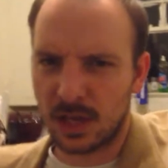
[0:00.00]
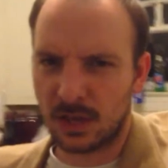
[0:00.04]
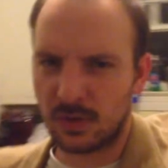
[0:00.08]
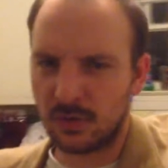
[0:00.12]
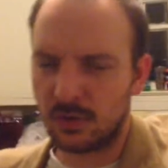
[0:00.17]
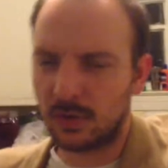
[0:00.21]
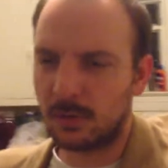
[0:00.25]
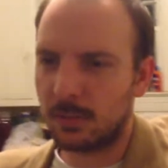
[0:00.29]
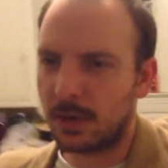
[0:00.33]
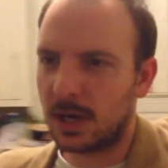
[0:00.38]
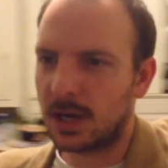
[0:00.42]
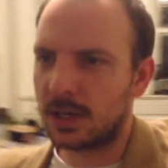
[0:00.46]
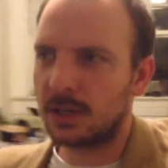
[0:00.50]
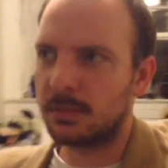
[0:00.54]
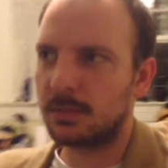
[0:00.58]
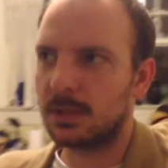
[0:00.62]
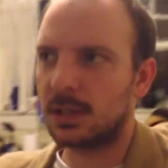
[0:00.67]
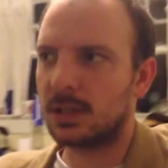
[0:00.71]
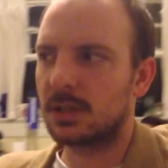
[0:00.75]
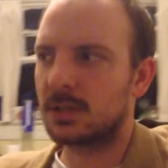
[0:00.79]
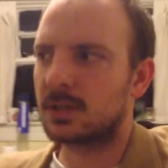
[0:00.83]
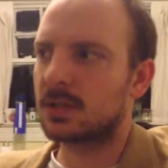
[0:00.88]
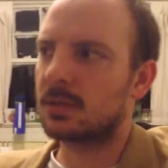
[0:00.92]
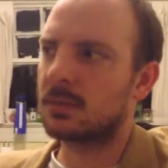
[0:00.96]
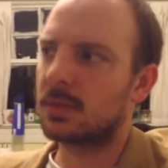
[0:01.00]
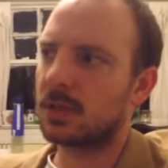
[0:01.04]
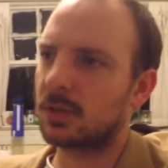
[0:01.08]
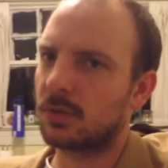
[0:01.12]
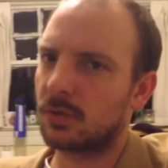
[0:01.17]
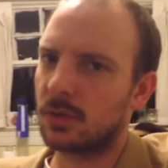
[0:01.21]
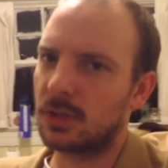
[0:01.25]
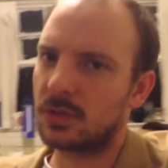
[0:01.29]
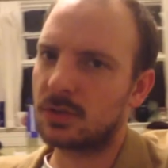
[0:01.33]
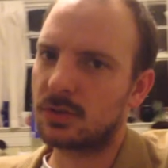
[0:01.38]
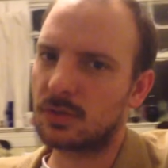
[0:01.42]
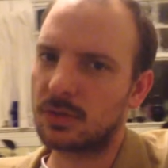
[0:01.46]
It reminded me in some of the
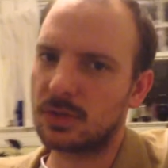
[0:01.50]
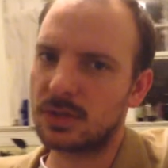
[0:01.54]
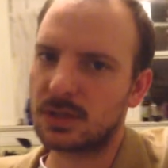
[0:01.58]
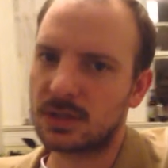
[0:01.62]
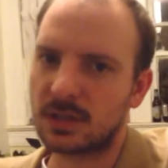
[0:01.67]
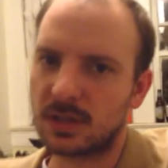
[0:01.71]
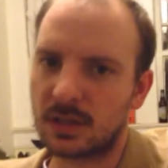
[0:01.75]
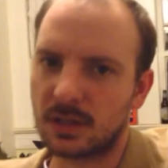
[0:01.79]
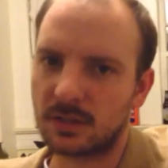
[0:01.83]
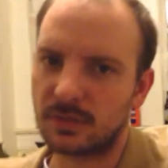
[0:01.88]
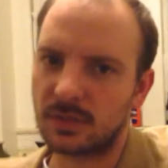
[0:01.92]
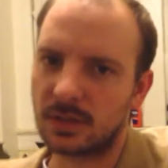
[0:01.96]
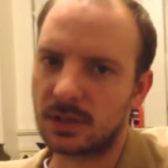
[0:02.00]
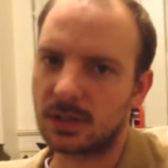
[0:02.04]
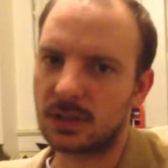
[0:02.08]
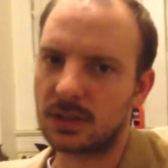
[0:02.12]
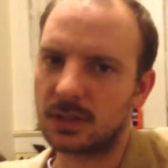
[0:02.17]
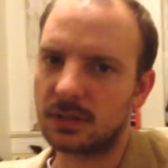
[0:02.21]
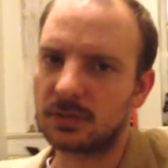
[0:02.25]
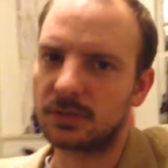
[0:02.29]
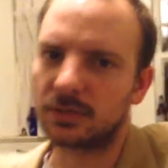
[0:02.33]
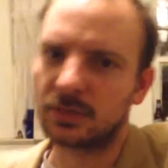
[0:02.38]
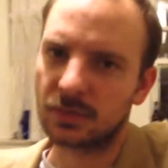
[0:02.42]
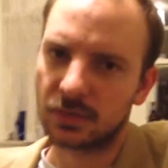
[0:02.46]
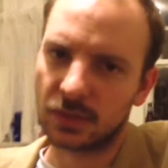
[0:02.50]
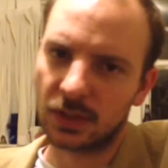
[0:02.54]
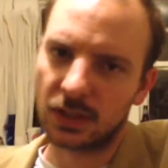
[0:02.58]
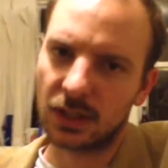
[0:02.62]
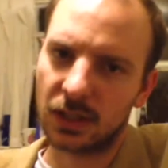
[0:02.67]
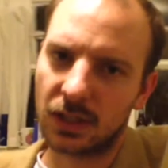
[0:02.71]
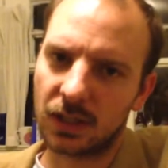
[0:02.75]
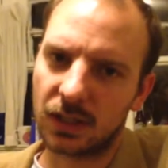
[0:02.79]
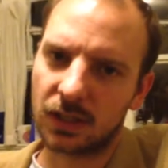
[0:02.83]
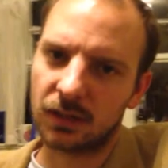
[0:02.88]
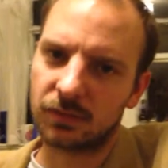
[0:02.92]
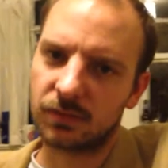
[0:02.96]
green screen stuff of
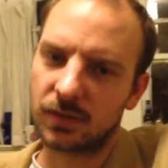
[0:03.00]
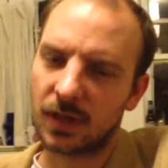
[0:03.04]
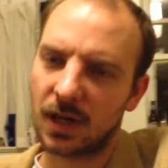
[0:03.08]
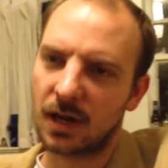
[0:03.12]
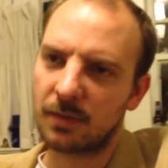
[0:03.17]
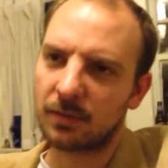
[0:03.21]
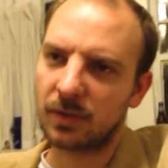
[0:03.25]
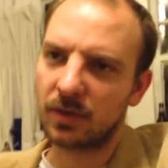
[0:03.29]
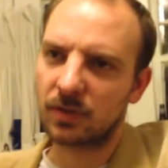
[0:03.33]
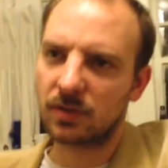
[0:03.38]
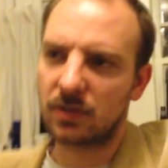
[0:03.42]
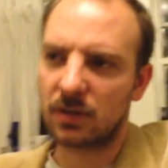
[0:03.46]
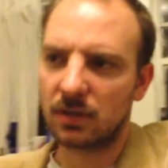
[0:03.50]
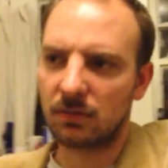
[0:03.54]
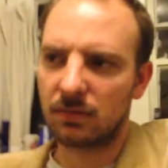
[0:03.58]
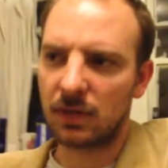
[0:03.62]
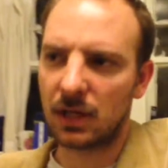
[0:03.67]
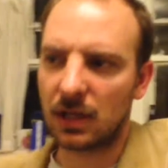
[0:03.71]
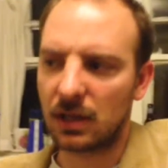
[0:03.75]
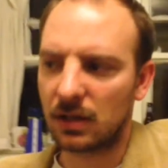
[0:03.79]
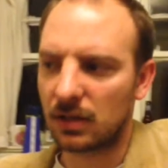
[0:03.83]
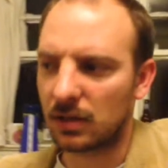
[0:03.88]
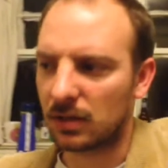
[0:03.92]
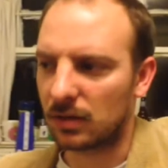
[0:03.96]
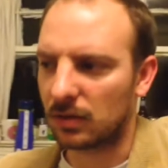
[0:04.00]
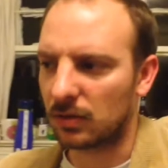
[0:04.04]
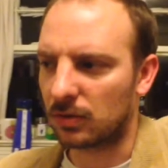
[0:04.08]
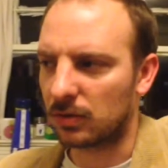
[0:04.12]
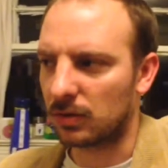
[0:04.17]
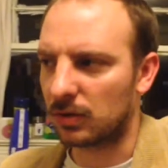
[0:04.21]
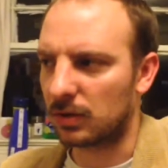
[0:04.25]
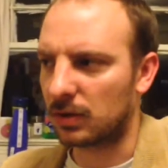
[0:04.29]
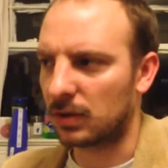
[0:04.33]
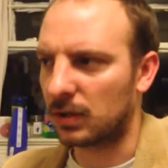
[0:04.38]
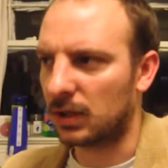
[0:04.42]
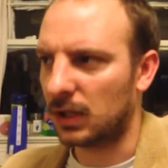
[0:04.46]
Tom Goes to the Mayor
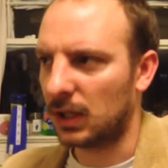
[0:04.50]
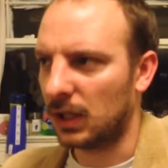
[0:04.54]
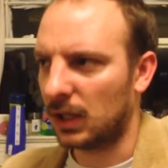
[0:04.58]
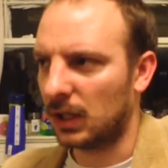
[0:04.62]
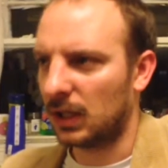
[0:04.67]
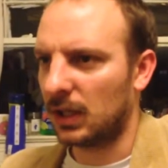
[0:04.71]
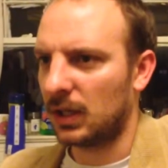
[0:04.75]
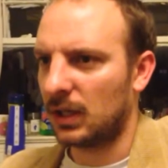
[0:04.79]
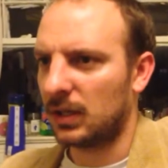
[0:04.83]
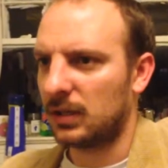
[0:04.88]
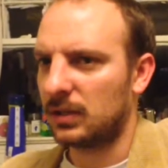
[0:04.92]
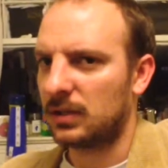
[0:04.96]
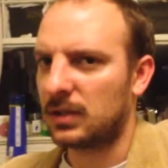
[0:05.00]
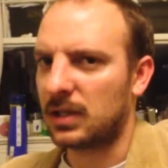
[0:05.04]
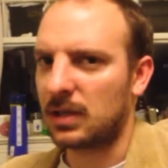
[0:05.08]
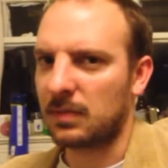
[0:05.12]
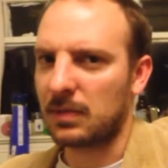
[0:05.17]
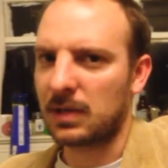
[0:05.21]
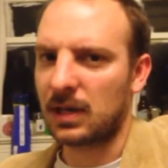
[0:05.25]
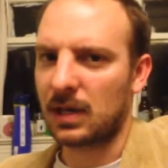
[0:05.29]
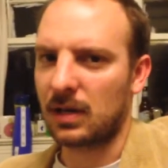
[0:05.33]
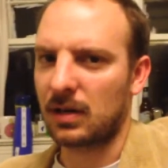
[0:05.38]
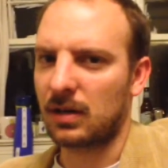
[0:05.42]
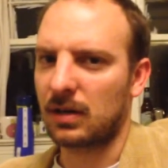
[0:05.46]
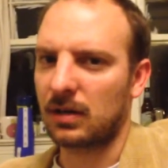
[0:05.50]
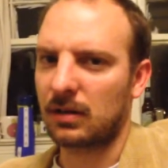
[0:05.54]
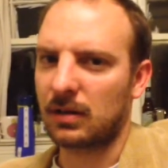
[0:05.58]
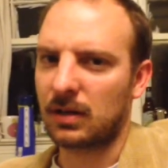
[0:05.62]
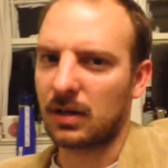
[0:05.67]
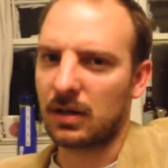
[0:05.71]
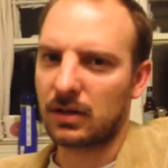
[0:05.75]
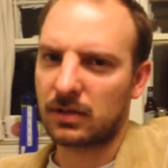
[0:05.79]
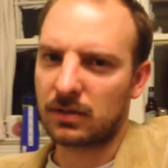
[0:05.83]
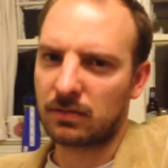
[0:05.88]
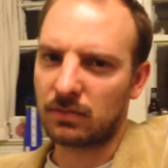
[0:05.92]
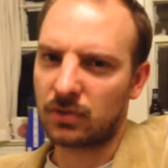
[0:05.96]
or Tim and
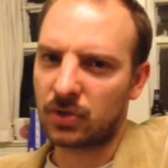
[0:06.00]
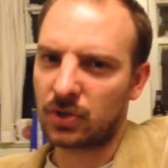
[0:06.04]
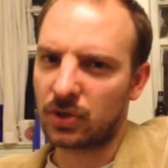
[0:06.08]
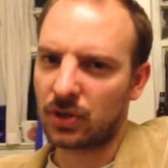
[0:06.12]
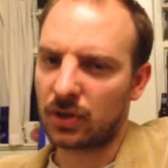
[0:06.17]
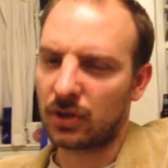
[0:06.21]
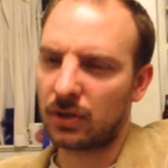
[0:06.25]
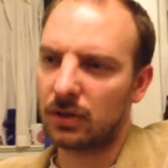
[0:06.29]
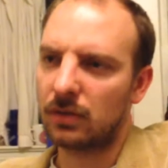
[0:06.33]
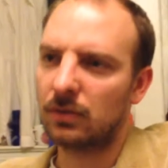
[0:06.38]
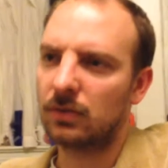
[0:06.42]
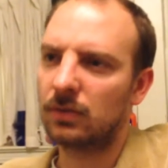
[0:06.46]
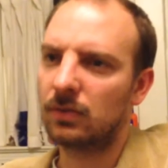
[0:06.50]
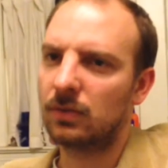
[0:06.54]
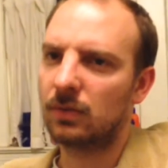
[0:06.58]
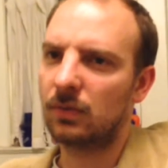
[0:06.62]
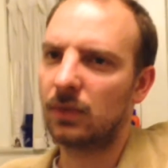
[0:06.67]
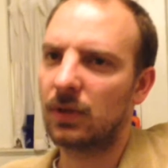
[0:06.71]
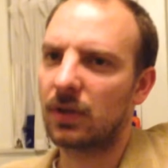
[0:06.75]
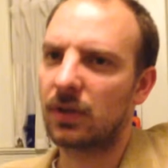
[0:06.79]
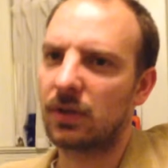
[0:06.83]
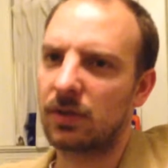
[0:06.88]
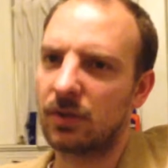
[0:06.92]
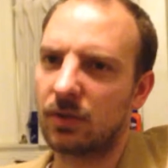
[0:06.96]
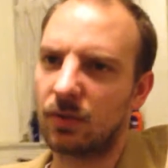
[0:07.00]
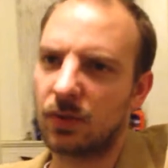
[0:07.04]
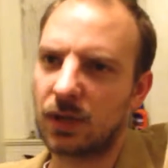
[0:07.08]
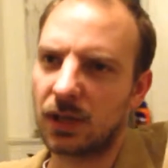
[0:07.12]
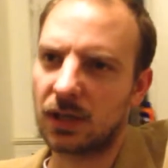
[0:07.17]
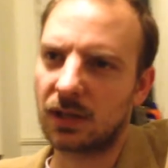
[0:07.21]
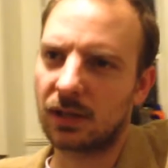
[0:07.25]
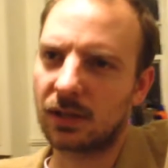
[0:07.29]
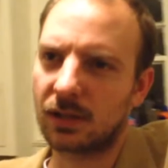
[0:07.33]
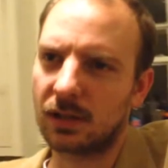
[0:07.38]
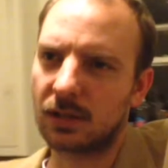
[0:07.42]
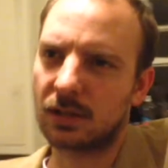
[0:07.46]
Eric, Awesome Show, with the
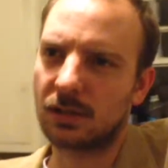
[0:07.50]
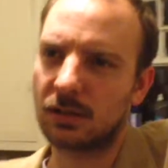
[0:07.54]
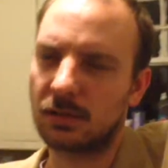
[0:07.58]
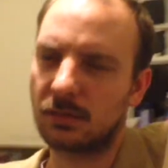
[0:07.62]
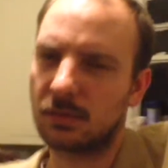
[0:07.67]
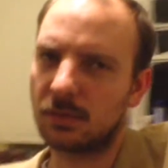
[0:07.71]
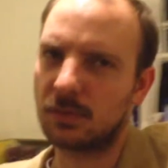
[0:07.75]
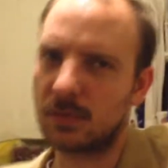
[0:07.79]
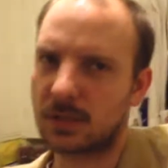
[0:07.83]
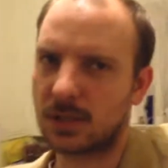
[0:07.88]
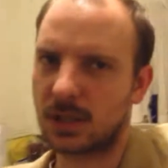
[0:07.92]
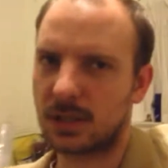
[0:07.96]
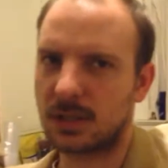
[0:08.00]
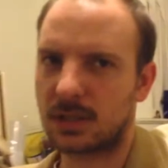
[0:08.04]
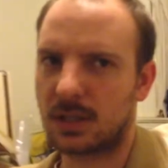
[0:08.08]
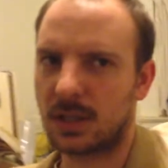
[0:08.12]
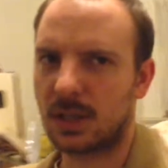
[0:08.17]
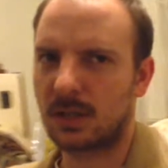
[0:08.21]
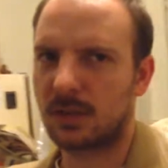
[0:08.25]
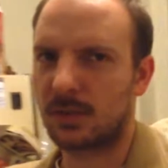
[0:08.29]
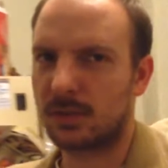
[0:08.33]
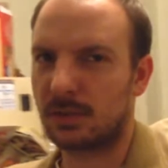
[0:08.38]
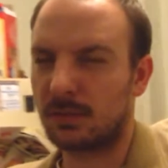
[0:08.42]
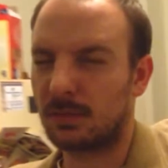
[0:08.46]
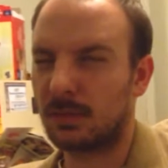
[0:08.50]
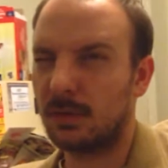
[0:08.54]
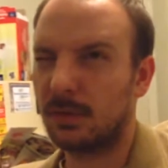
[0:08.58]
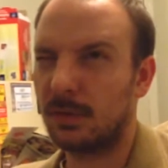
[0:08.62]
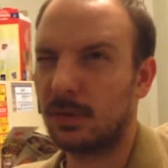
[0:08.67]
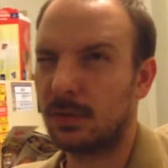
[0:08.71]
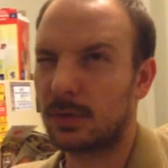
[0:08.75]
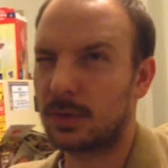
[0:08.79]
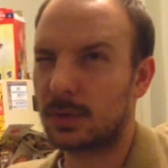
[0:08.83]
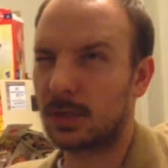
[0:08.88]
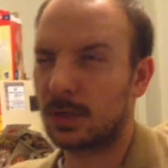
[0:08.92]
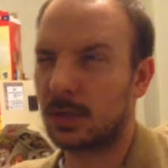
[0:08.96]
way that it was cut together. The
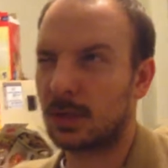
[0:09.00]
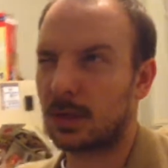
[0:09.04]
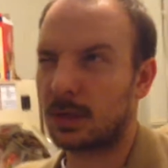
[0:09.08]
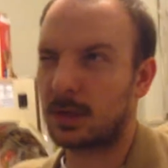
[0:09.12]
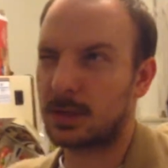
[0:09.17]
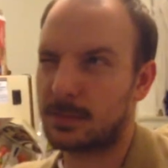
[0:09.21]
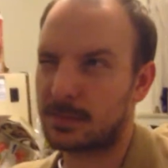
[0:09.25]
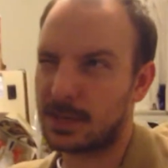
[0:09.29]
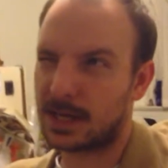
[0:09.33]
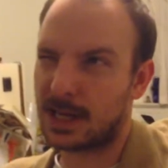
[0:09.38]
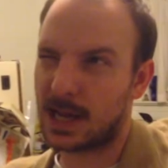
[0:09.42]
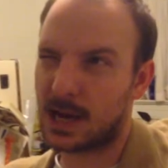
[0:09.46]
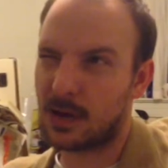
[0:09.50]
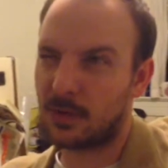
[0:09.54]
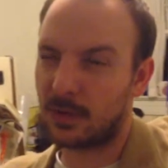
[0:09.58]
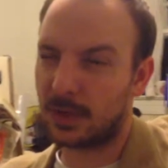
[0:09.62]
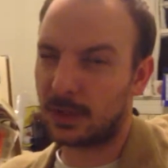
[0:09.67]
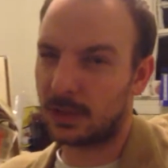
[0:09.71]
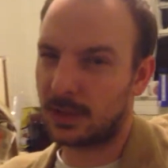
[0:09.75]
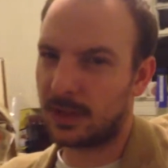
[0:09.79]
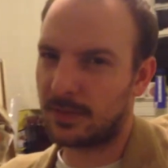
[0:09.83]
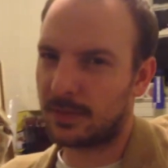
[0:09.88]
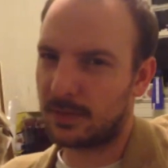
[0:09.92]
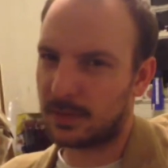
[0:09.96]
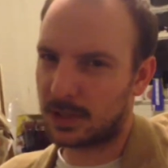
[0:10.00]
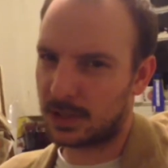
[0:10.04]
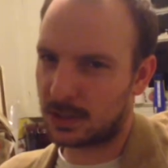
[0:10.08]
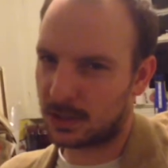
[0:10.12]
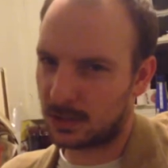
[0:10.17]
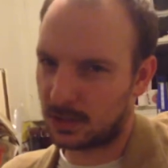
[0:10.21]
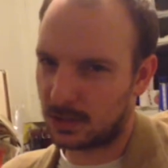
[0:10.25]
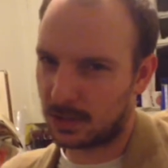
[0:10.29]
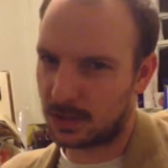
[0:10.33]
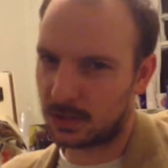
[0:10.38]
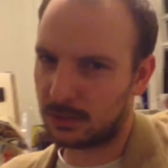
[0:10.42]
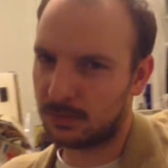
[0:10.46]
movie was an hour and 11
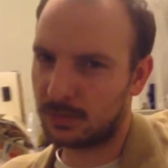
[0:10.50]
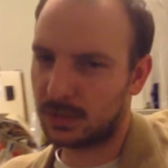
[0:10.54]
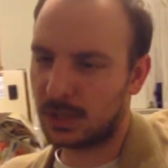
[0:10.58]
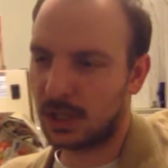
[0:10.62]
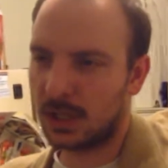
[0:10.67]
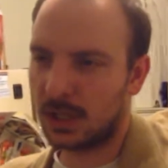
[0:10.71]
minutes long.